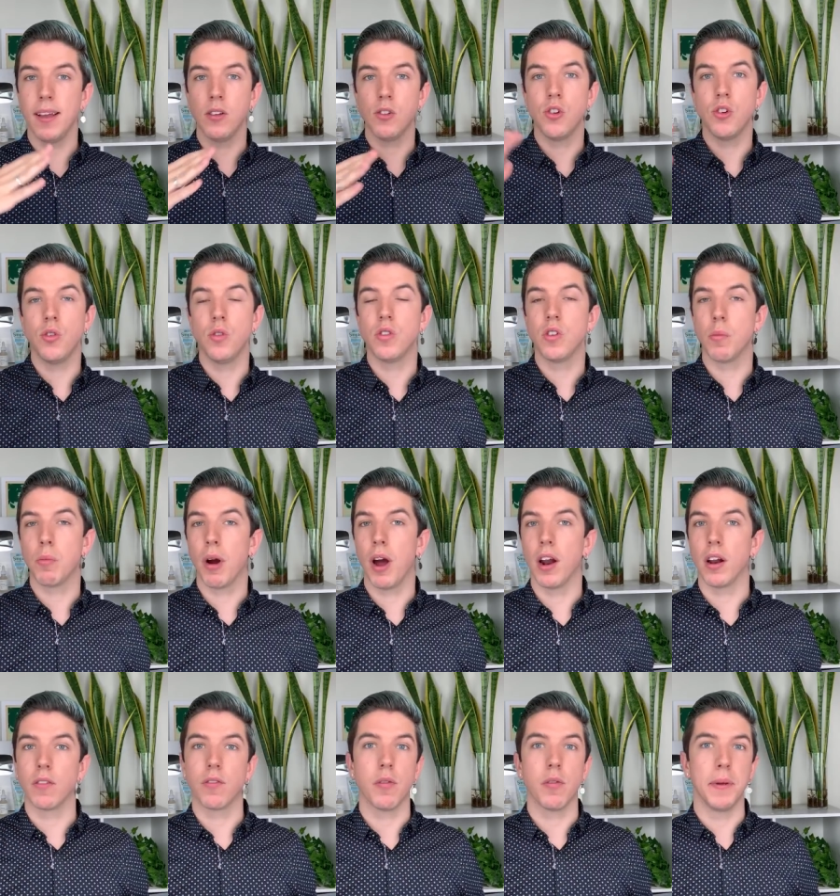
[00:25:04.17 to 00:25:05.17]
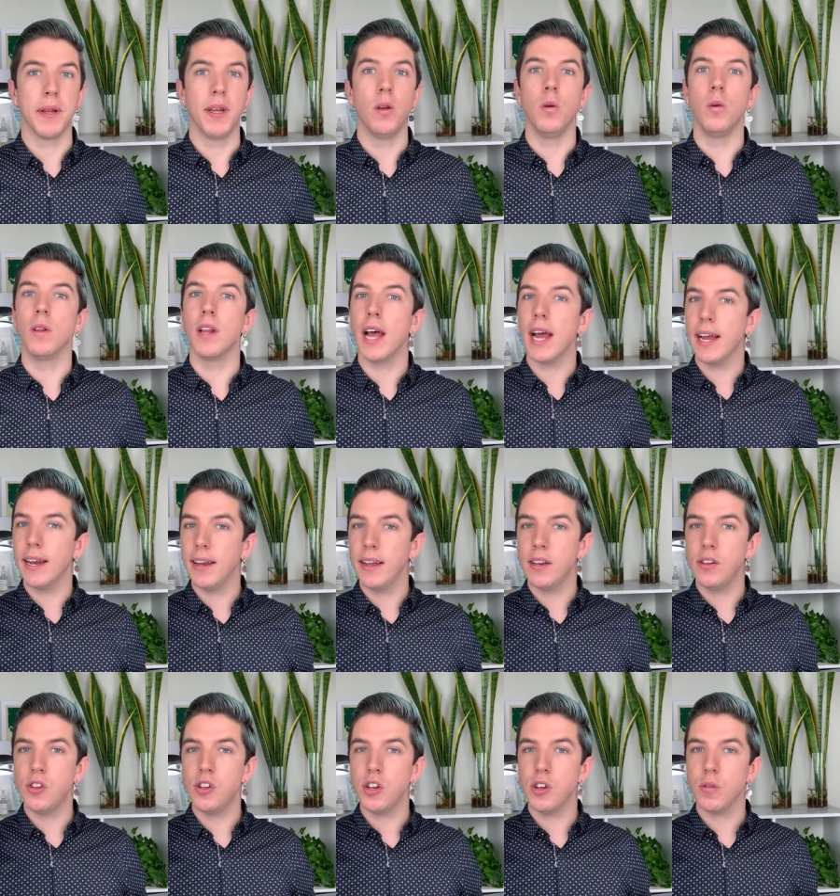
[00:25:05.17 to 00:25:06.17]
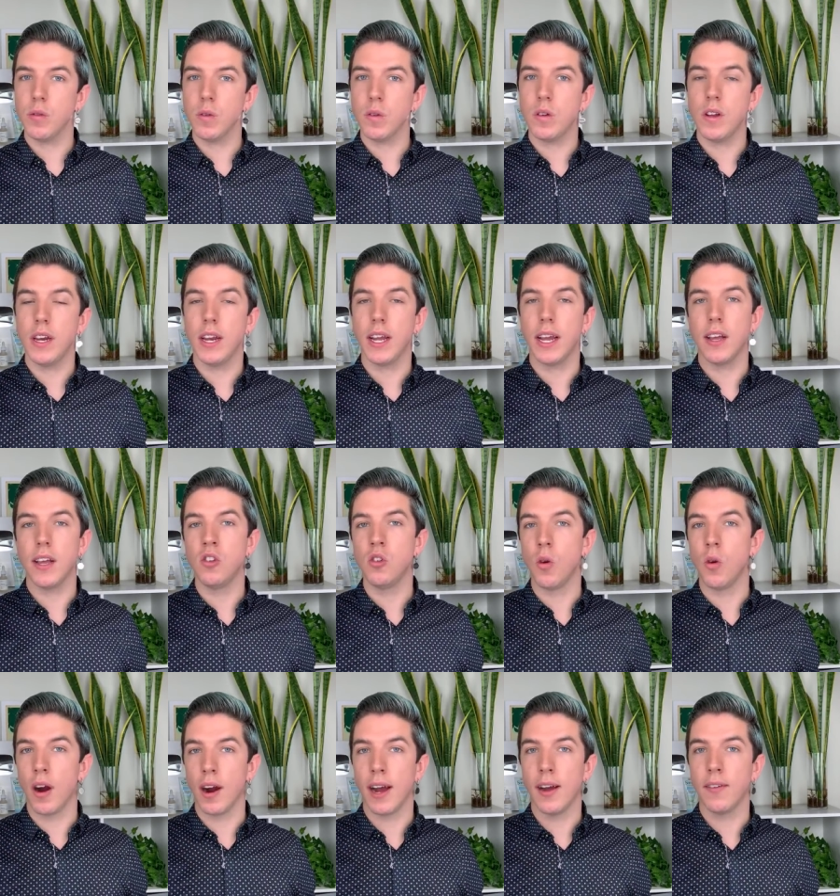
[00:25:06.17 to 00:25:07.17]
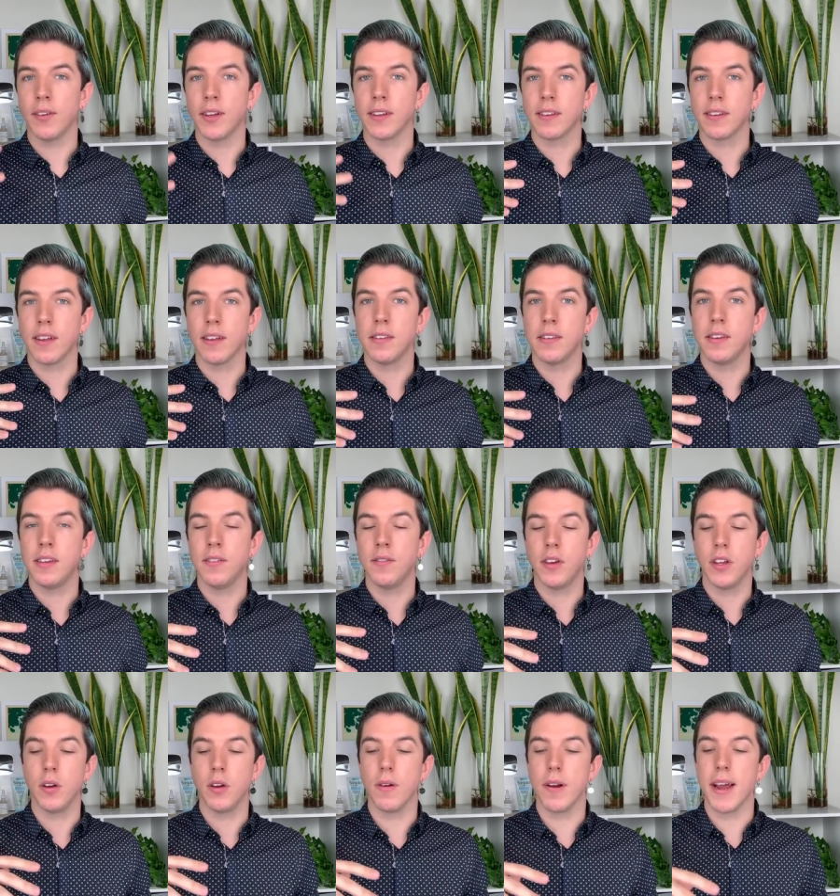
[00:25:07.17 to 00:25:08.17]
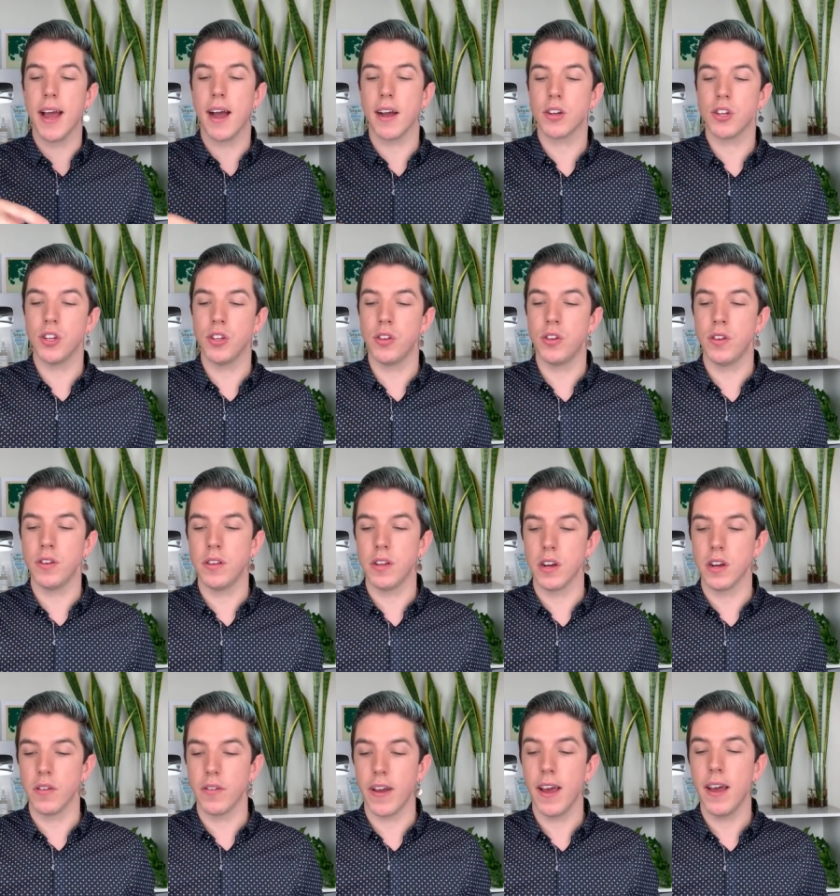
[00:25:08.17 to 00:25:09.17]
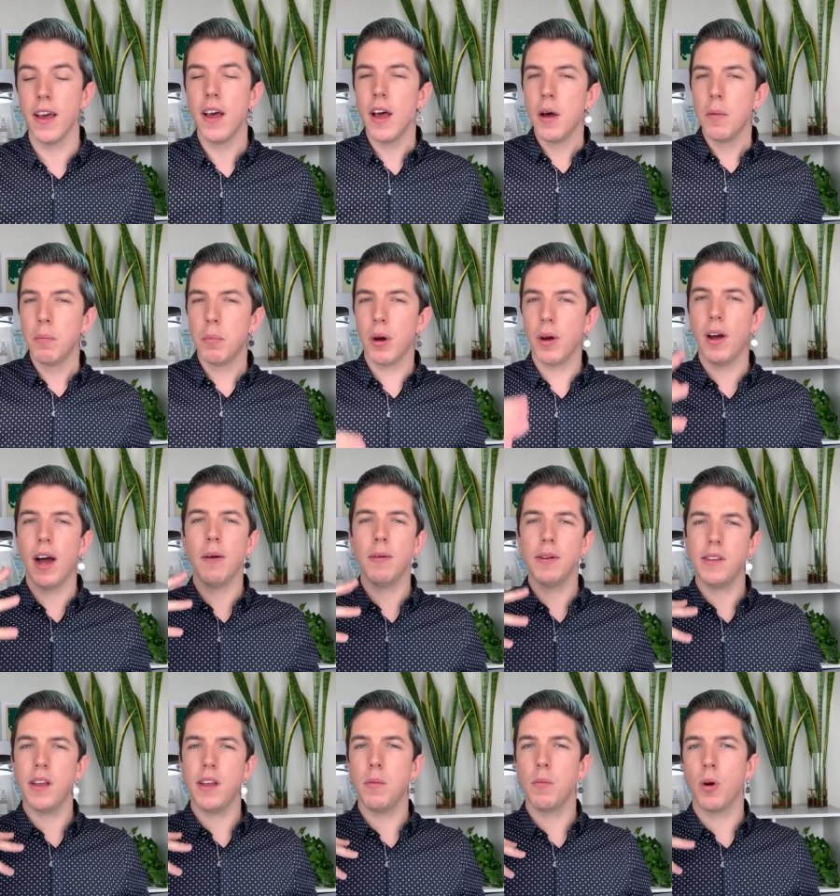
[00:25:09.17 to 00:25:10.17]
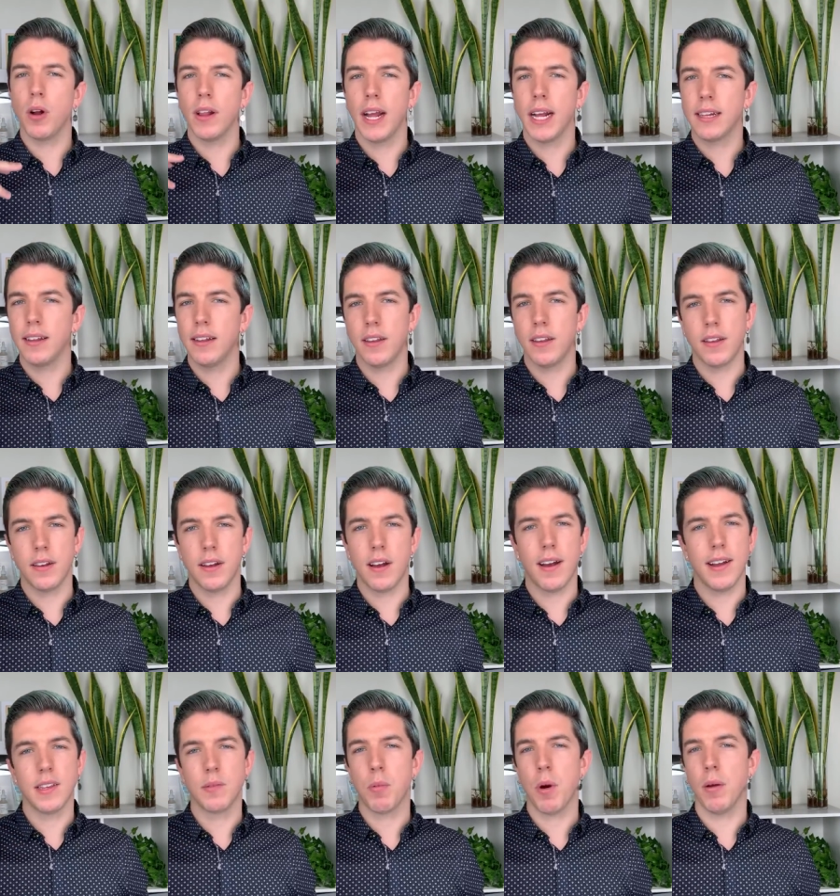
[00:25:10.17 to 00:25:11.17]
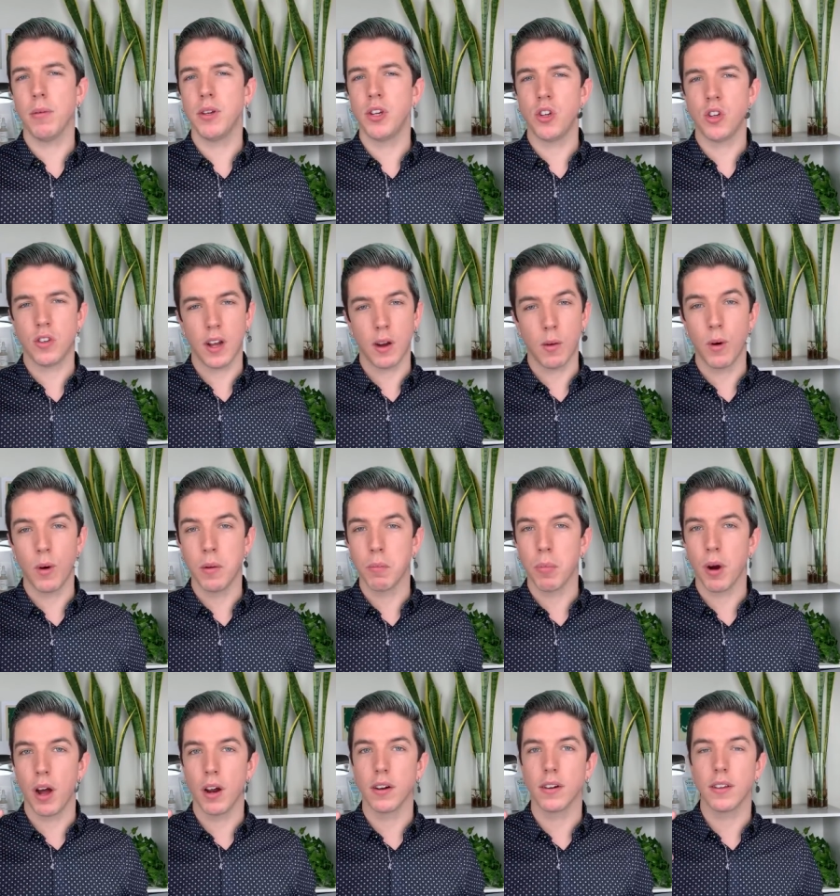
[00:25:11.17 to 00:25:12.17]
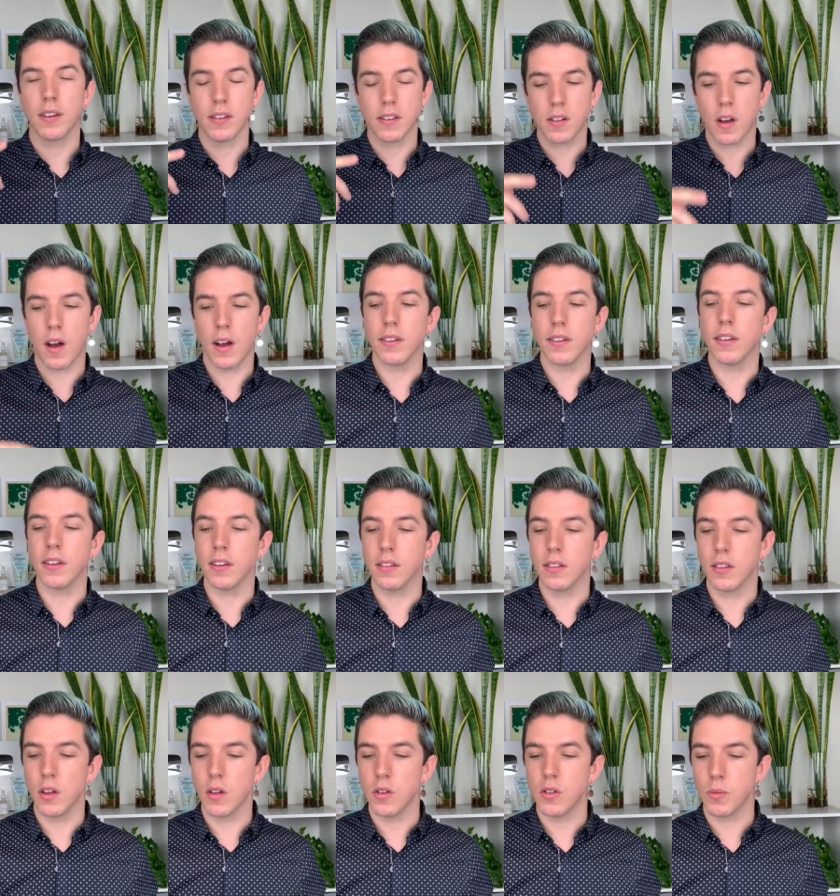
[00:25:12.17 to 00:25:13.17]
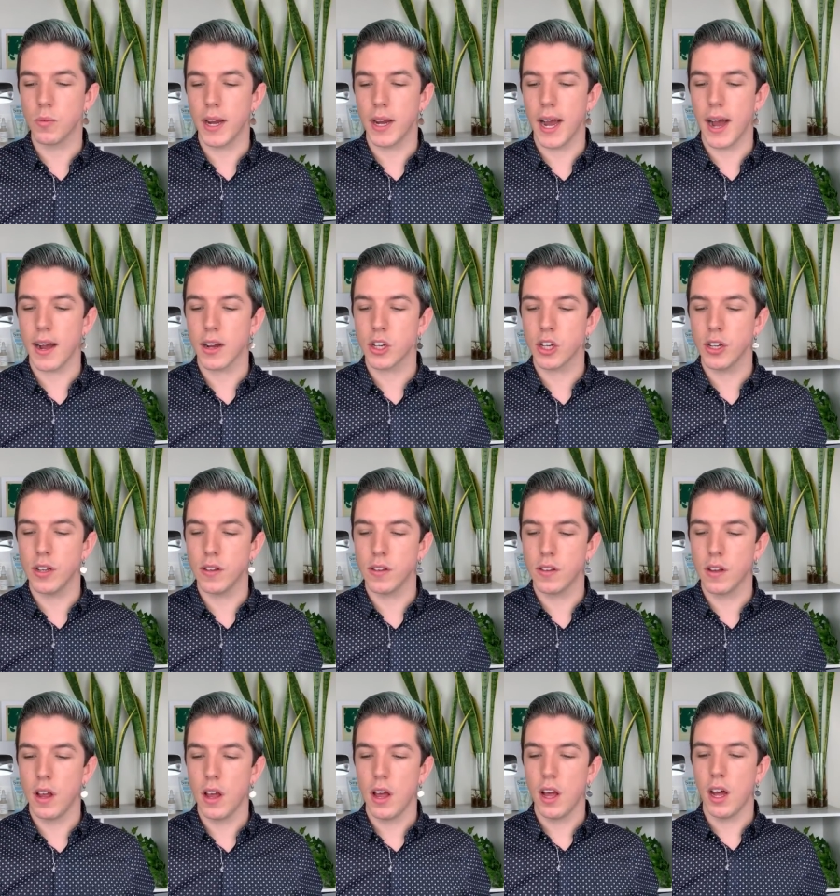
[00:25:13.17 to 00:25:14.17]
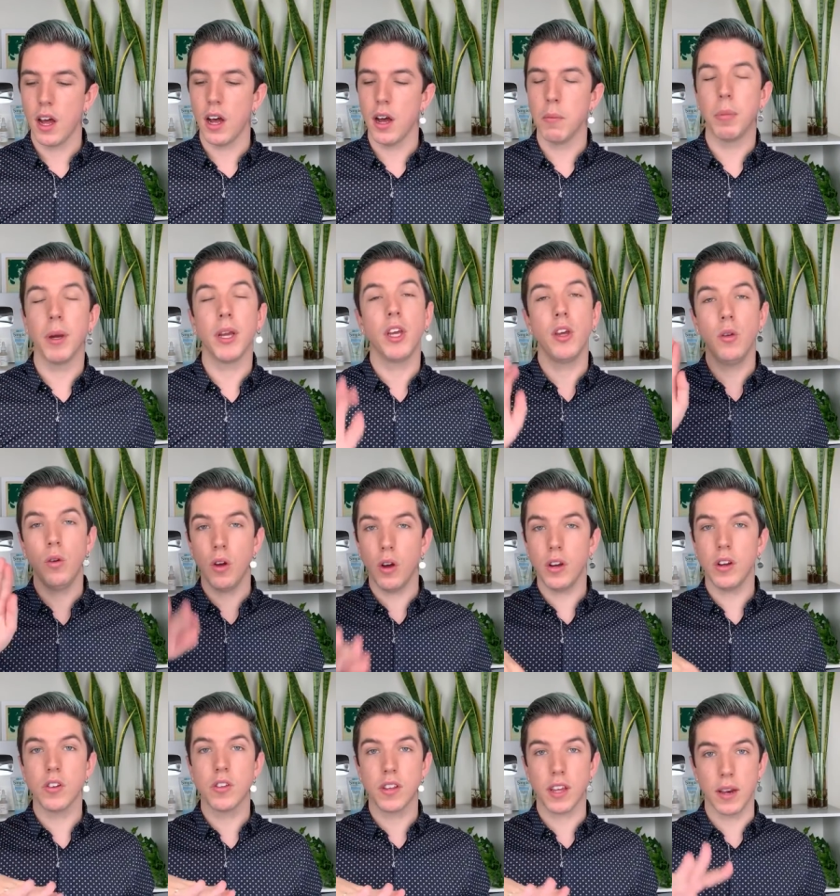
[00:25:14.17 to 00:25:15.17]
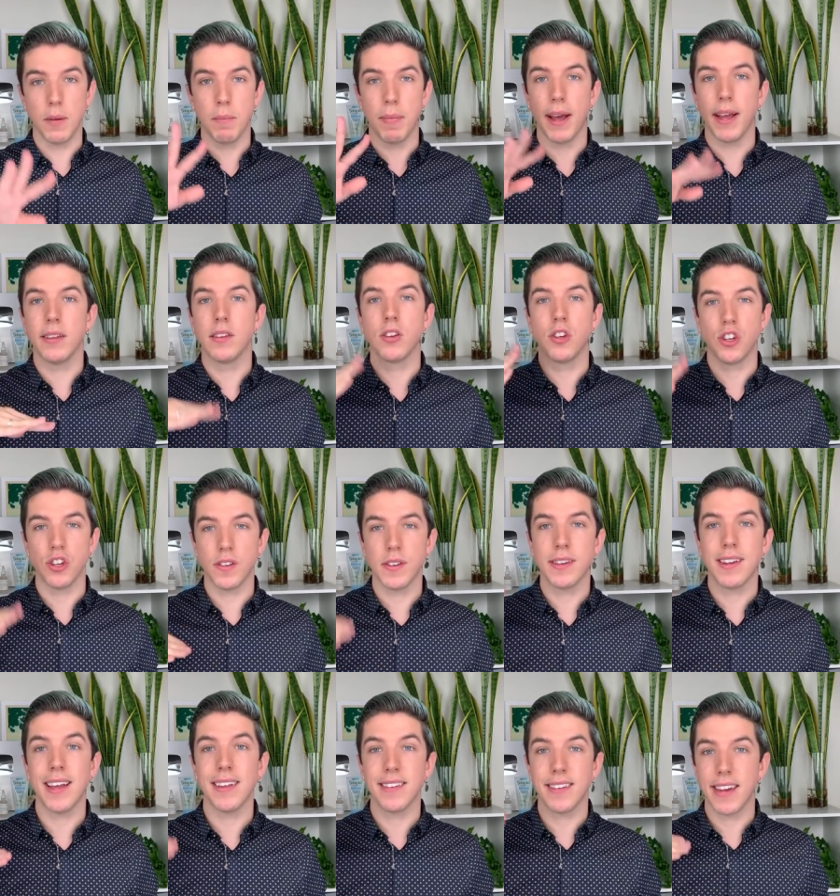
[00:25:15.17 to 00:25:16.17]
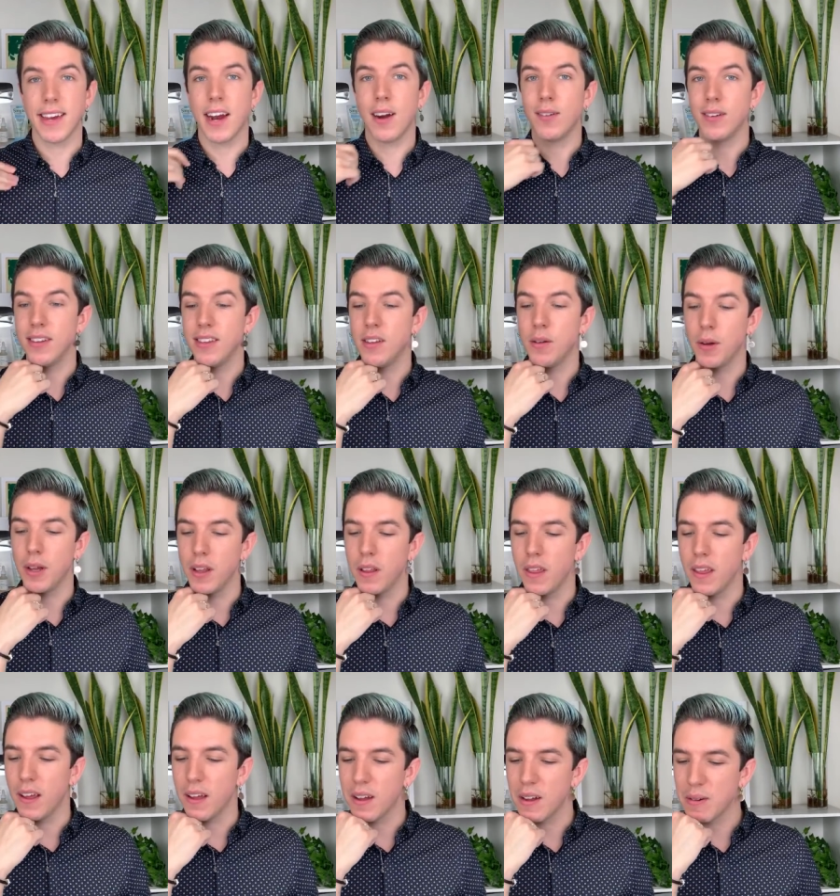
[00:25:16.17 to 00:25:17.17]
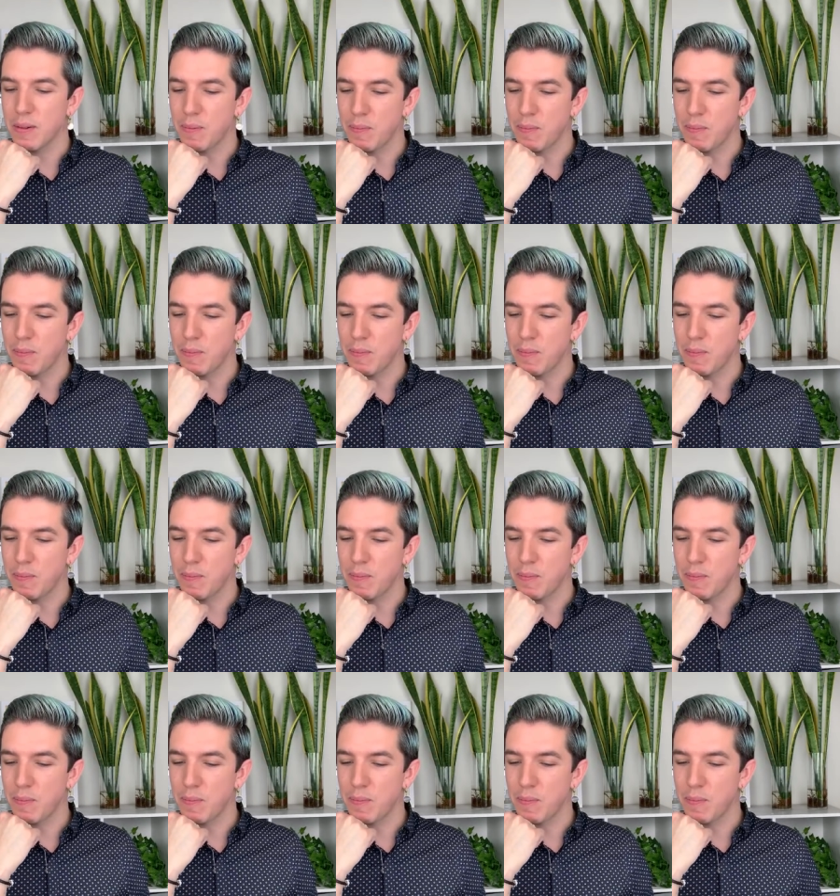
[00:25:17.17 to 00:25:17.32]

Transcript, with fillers: introduce a product from a new line into your routine in case you are having sensitivity reactions to CeraVe. But I would say more likely than not, it's probably just like one product that's causing those reactions. Um, but you know your skin best, just test it out and see what you think.